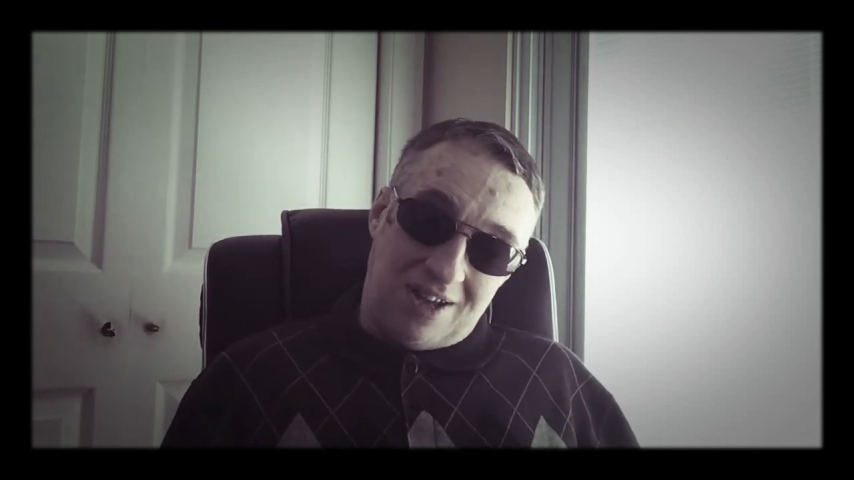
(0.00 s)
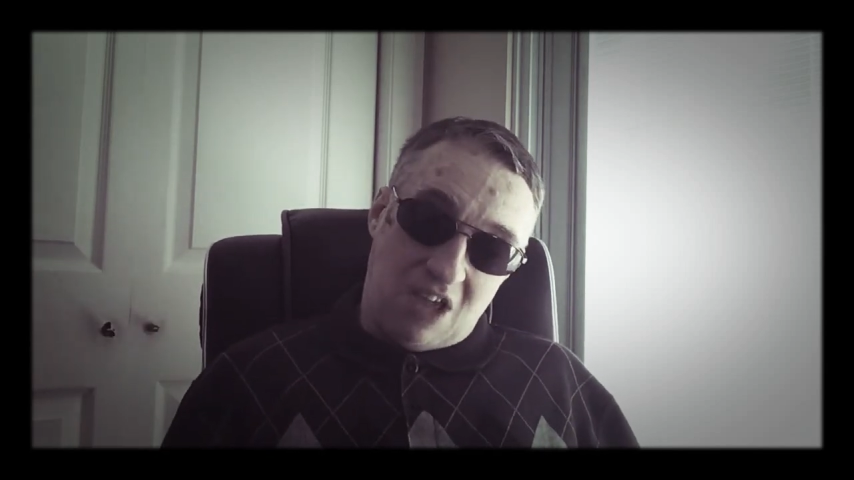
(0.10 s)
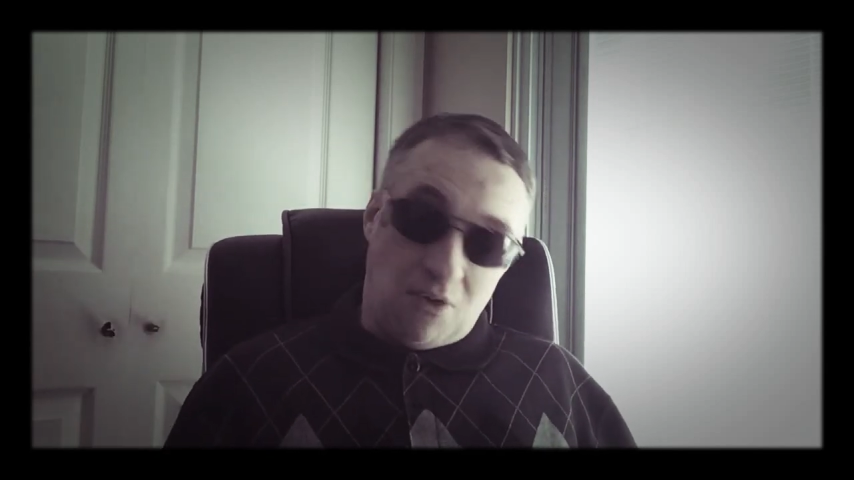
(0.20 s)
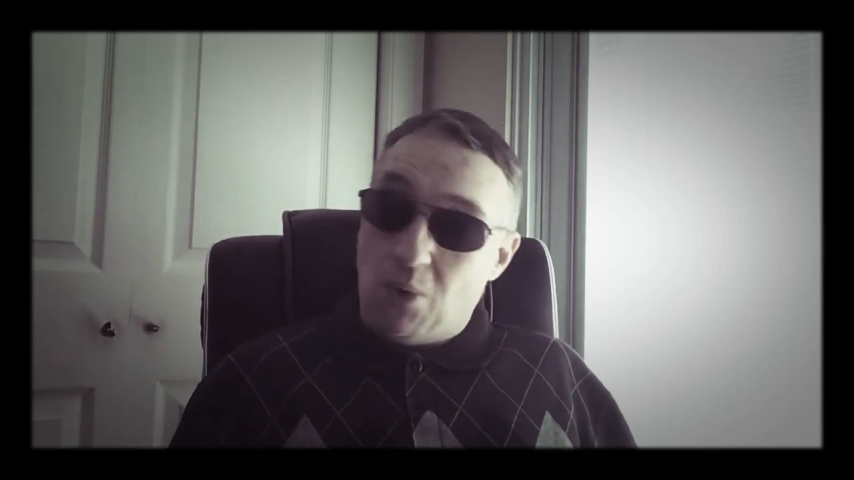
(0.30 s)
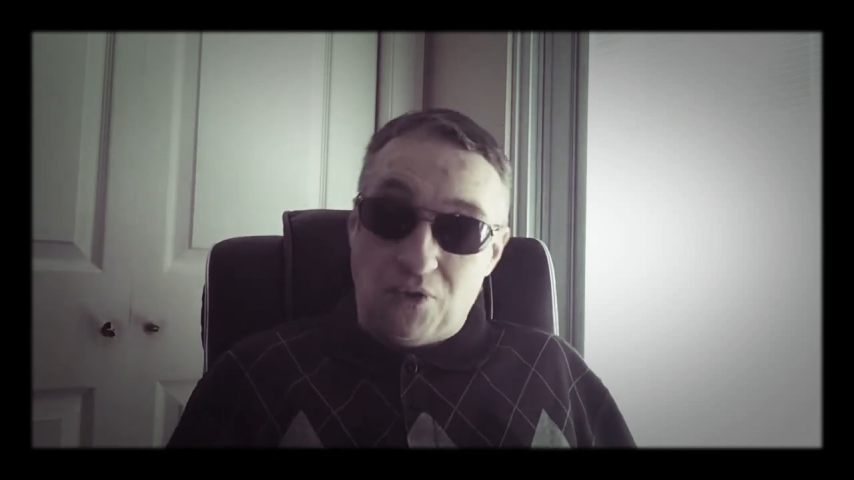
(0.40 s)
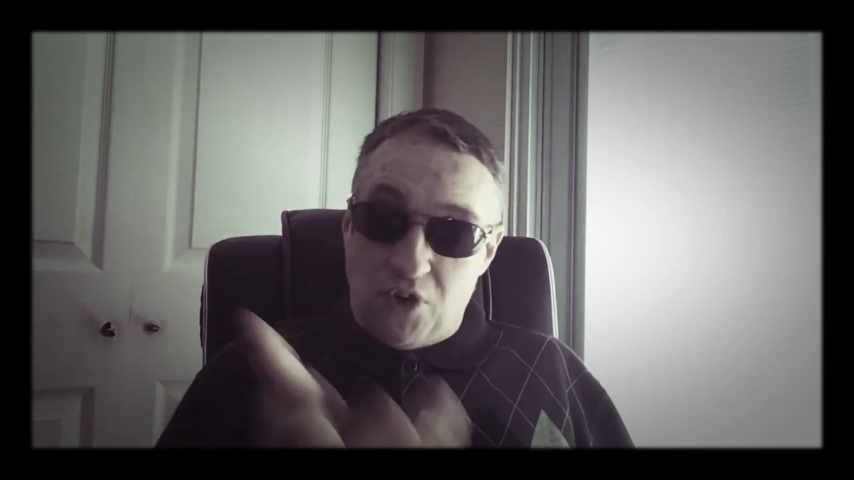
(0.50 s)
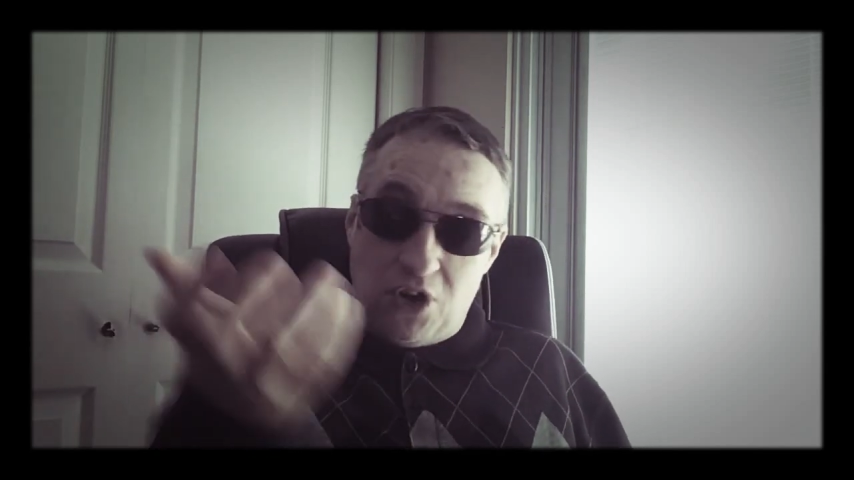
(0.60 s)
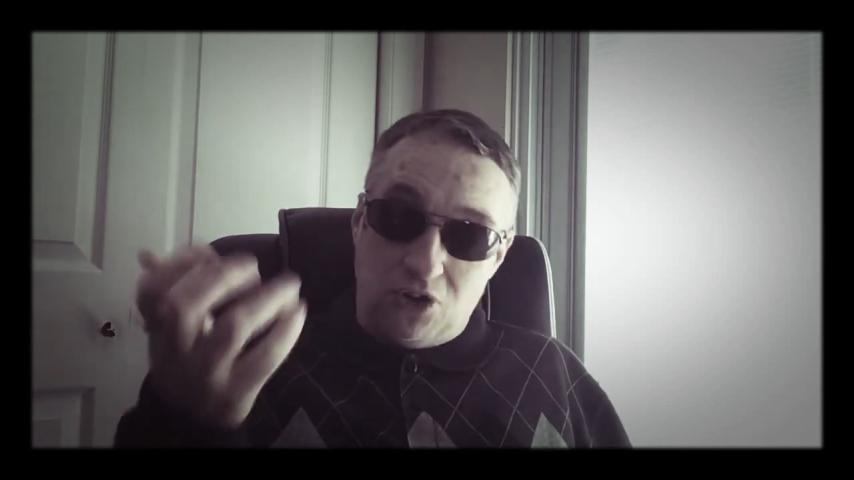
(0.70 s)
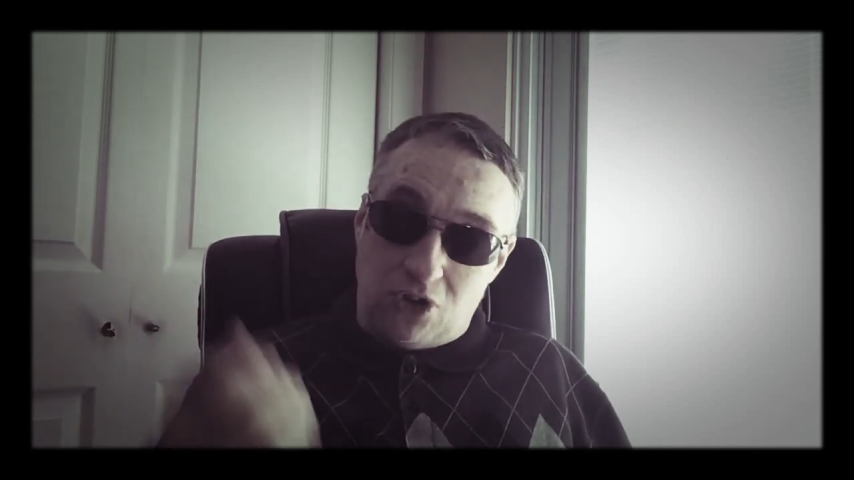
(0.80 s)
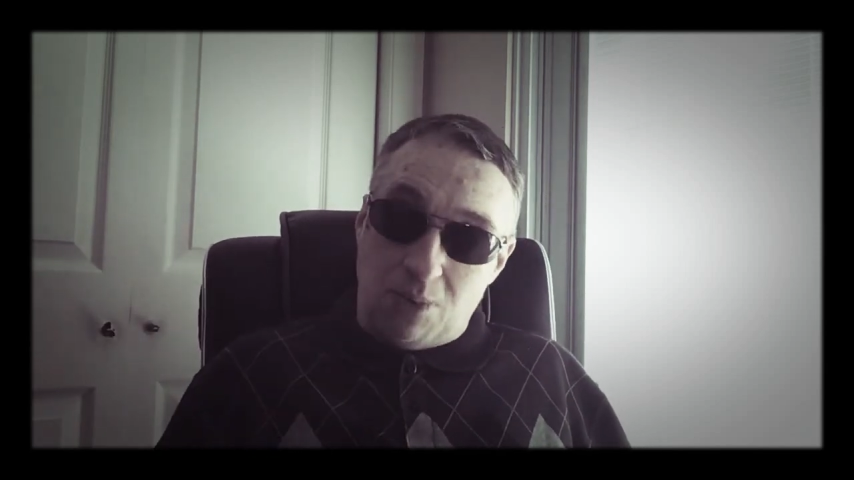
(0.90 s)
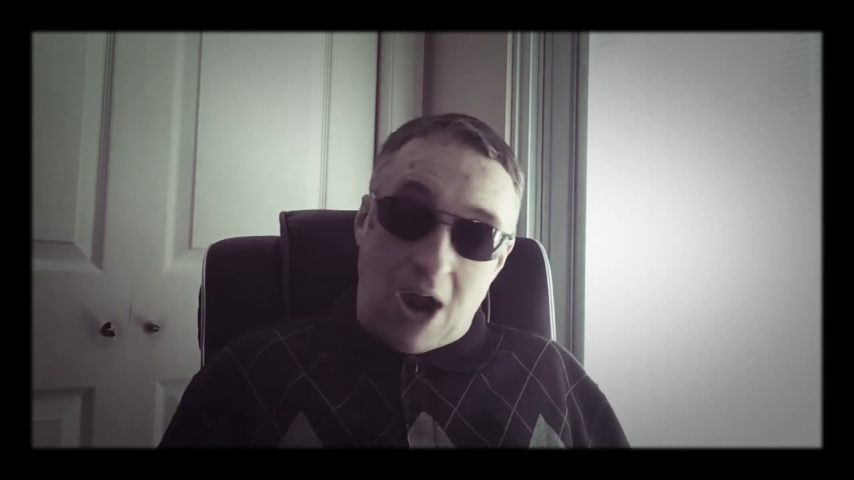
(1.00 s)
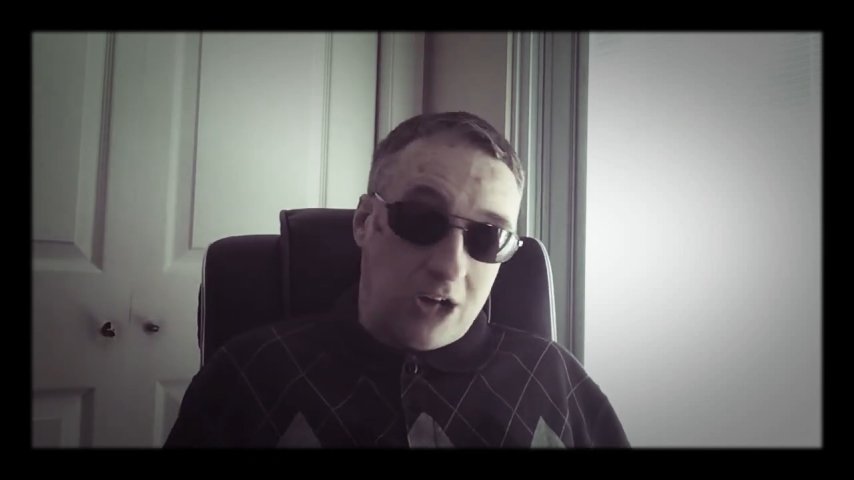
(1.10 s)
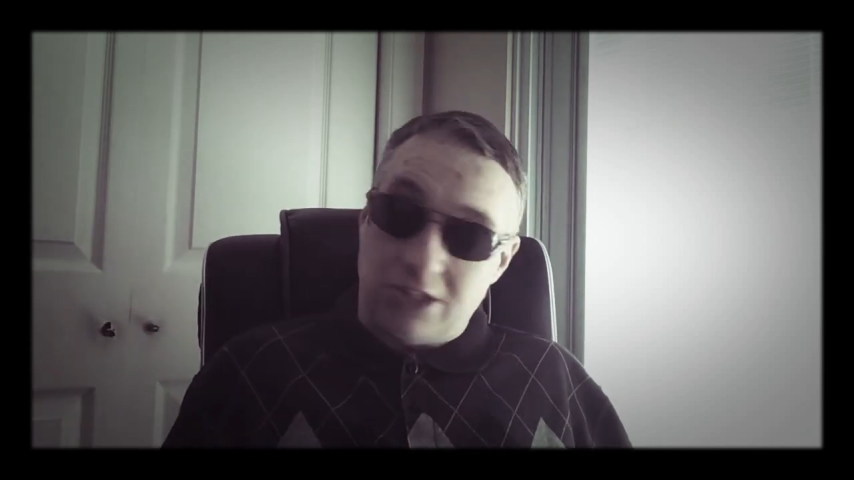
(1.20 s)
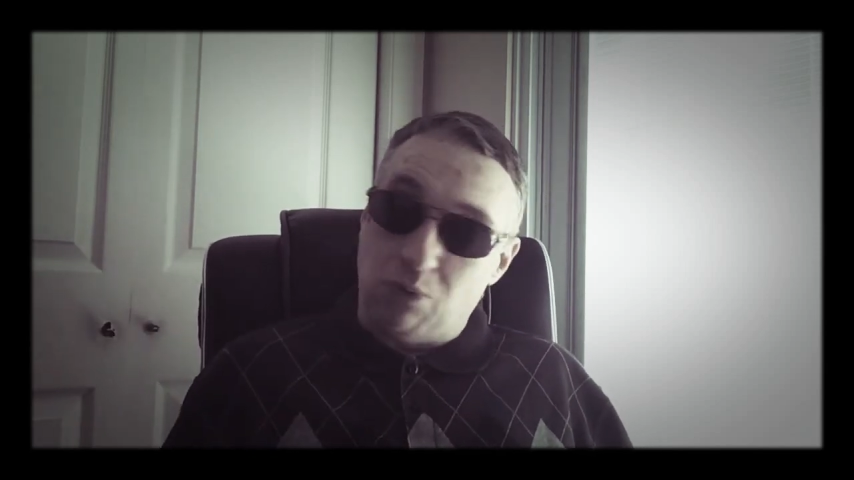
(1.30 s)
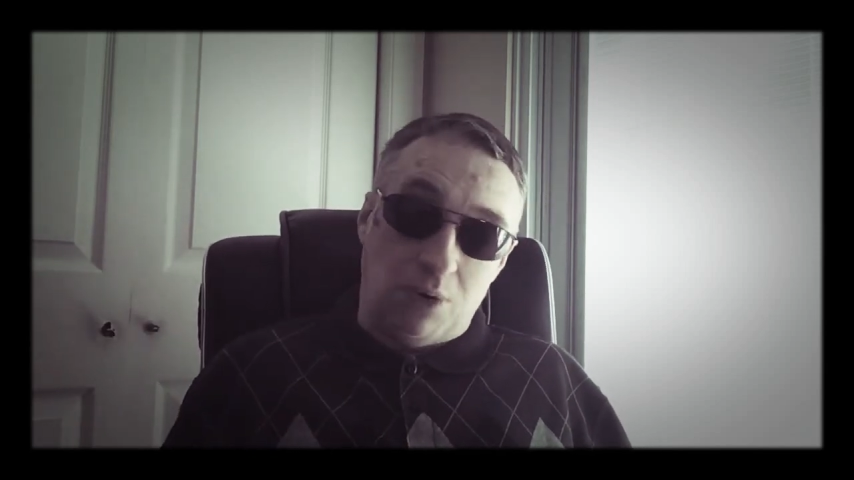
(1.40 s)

If it weren't for YouTube, I just